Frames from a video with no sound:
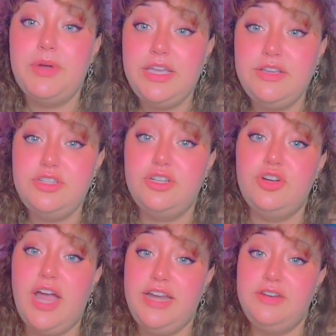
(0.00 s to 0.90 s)
I used to
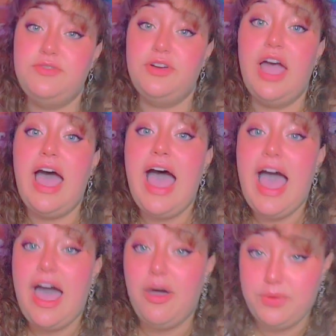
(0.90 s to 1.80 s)
grind for
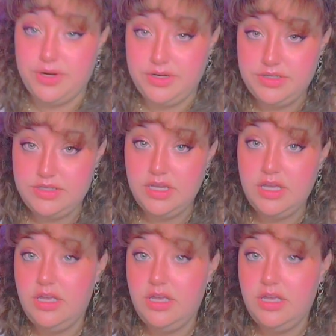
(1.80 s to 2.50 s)
hours